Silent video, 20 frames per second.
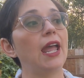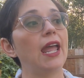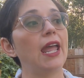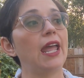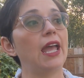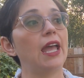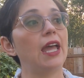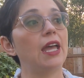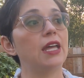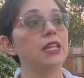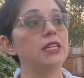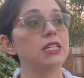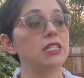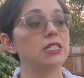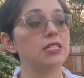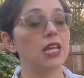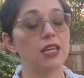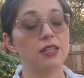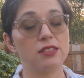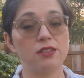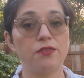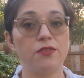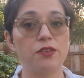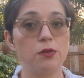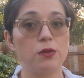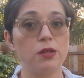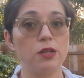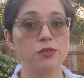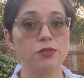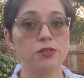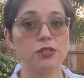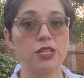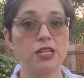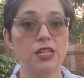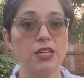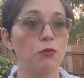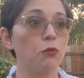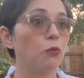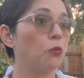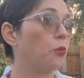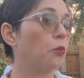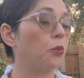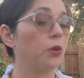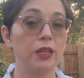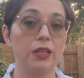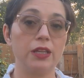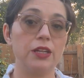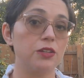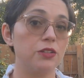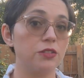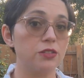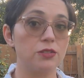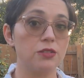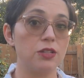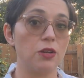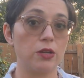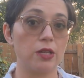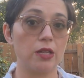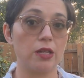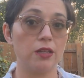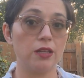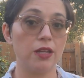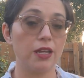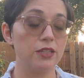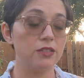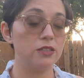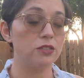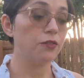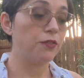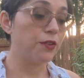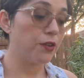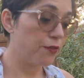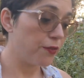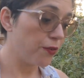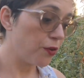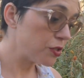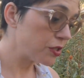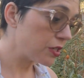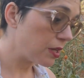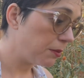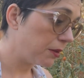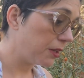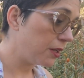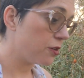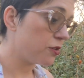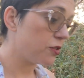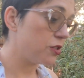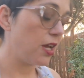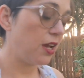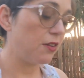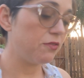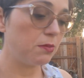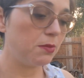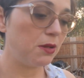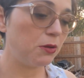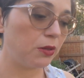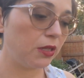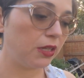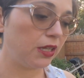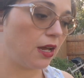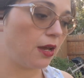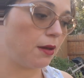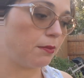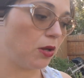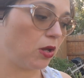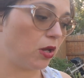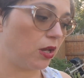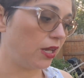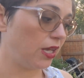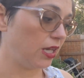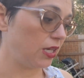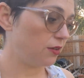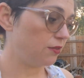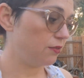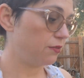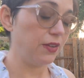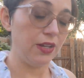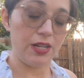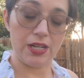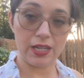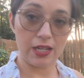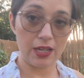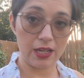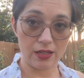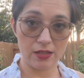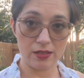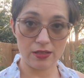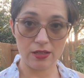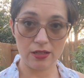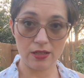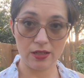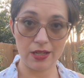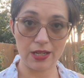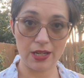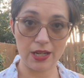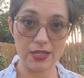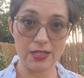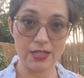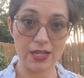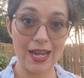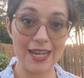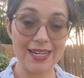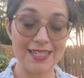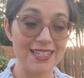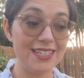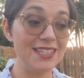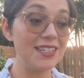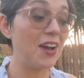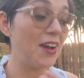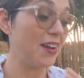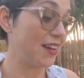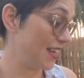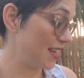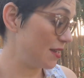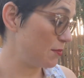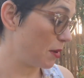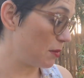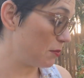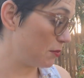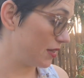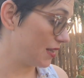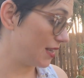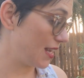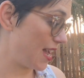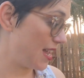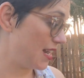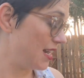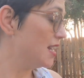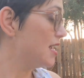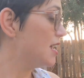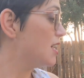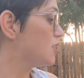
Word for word: and it takes a few years to get really good soil. And so for the first couple of years, you have to be really up on feeding it. And I did not keep up with that.